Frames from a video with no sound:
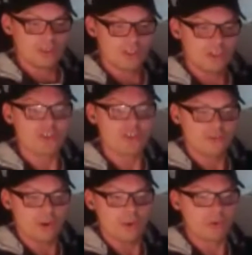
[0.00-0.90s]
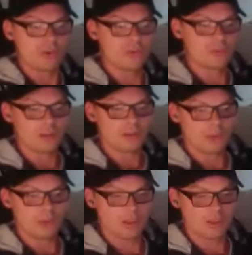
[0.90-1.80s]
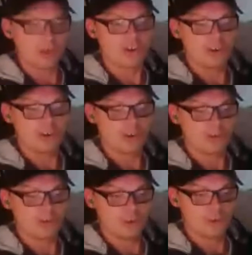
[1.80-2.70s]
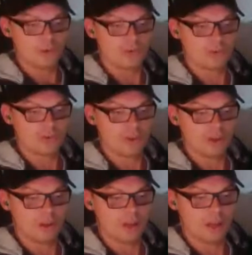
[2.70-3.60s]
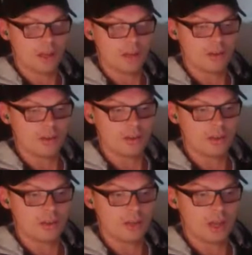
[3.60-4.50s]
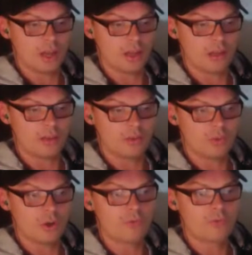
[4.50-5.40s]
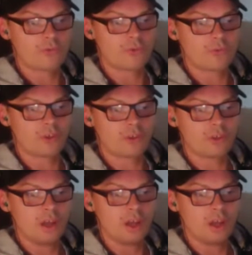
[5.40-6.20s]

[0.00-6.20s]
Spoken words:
teacher focused, but learner focused, and we often